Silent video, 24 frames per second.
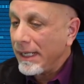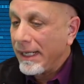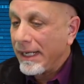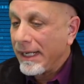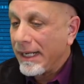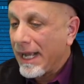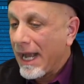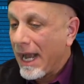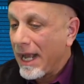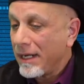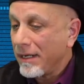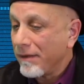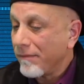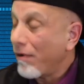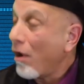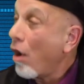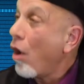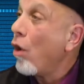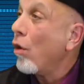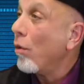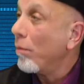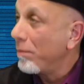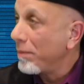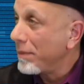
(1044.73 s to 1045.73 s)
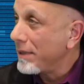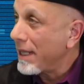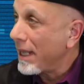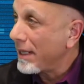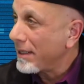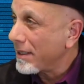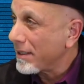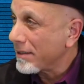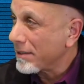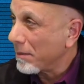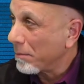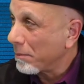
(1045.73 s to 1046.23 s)
in kind of hope
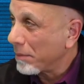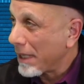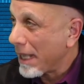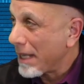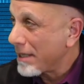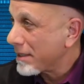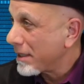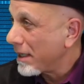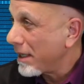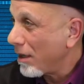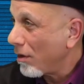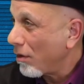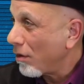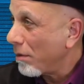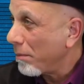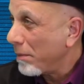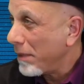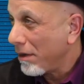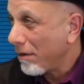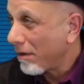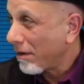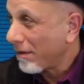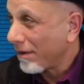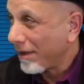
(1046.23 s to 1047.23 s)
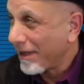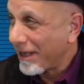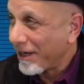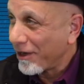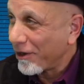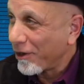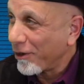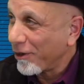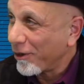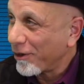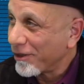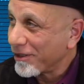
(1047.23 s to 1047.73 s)
that there's a blessing or a miracle that
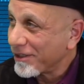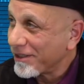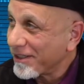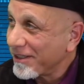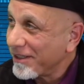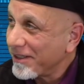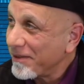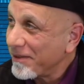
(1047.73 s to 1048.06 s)
occurs.